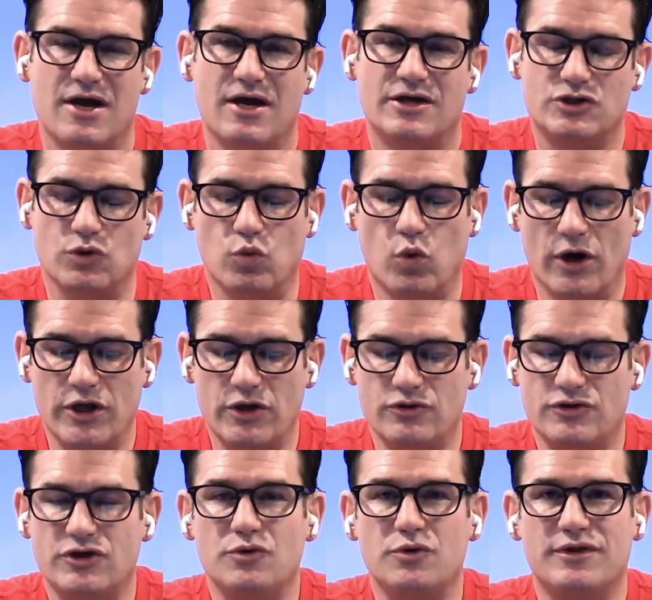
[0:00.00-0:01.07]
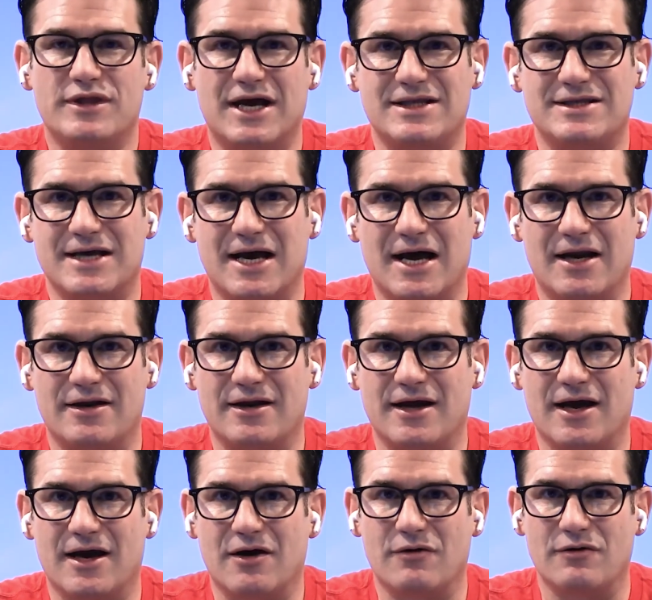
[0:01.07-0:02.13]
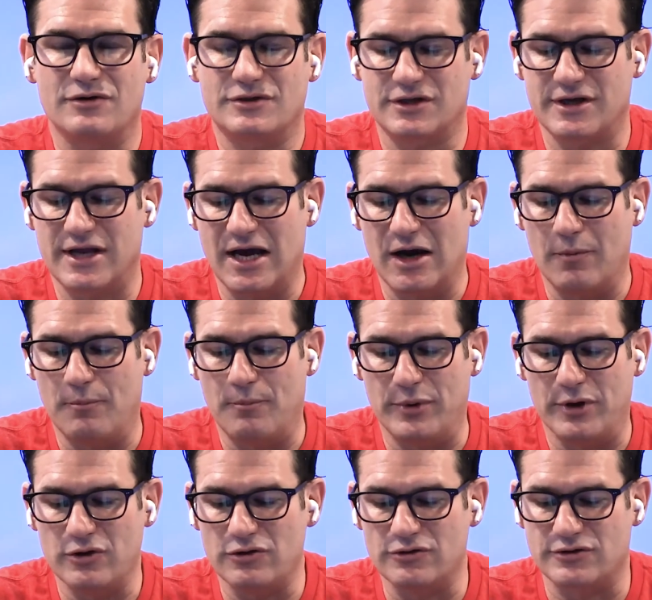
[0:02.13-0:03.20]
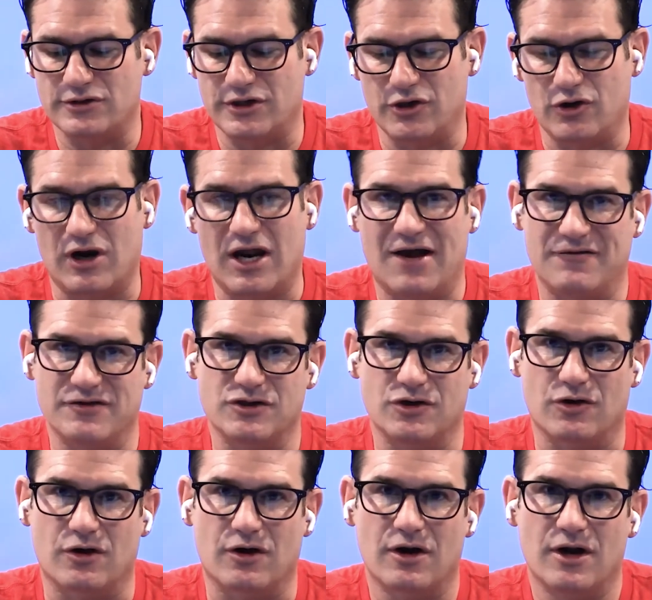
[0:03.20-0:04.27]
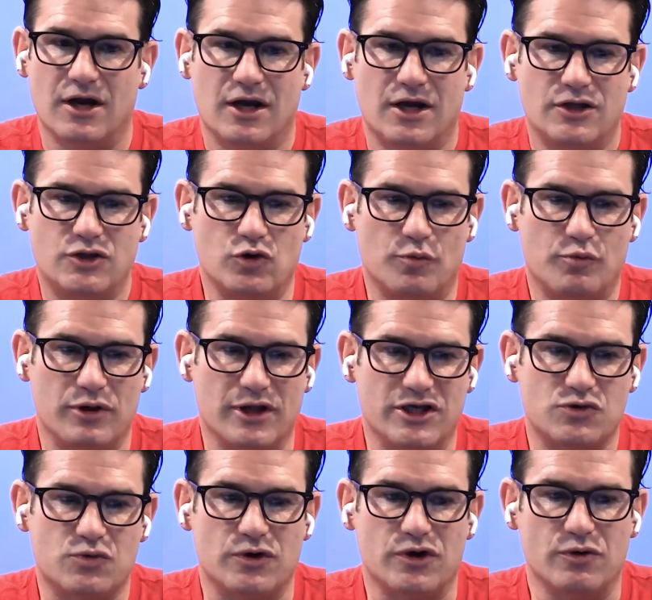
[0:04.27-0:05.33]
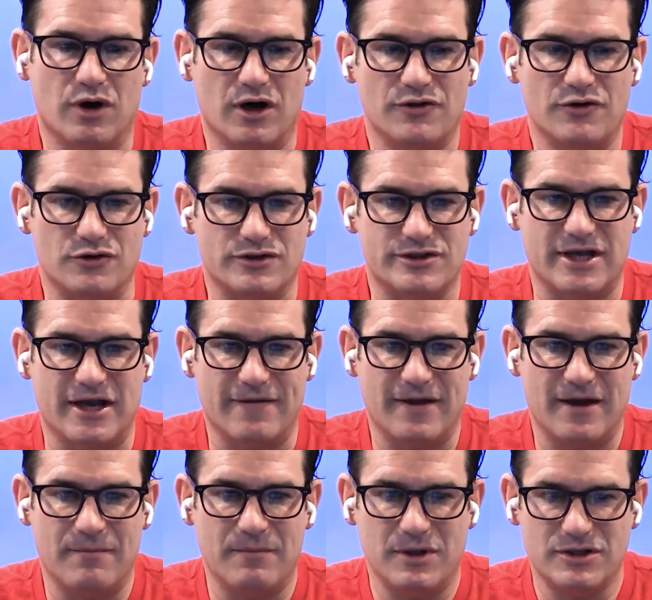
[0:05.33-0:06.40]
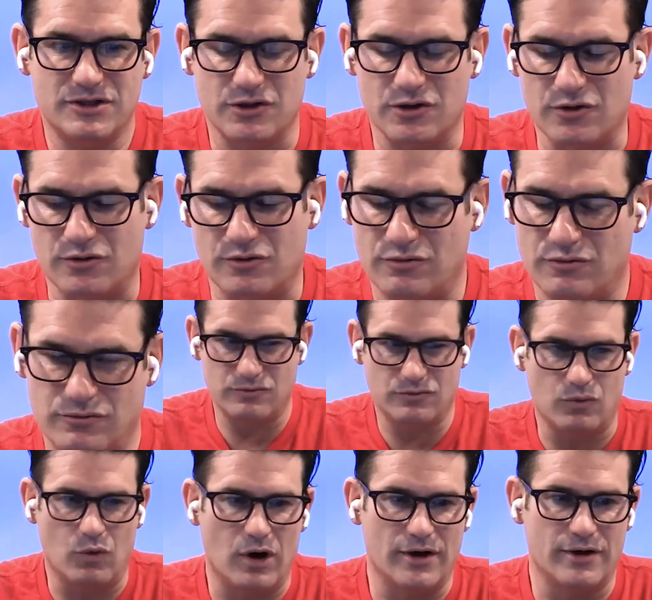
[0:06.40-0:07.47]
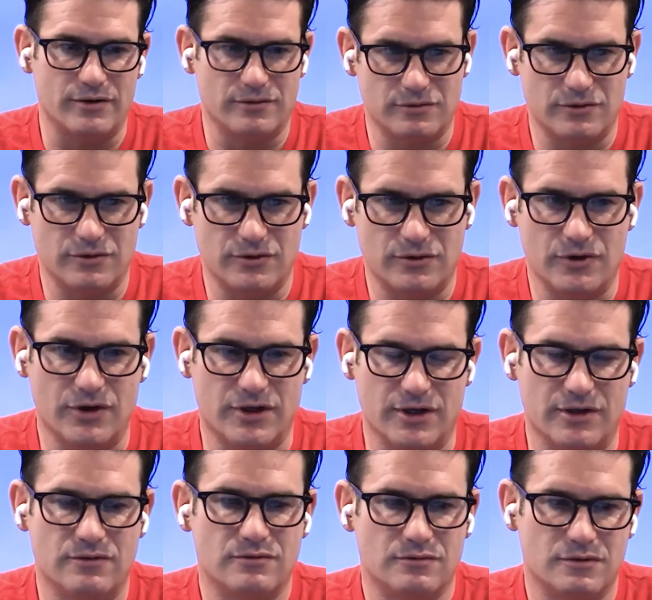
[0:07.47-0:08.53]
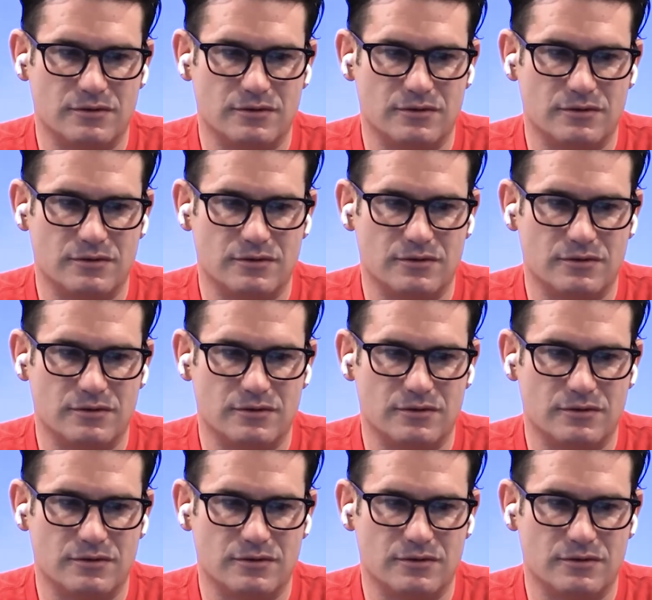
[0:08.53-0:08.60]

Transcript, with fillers: So what do you do with that data now to now build your avatar to a place where you understand them? So one, you can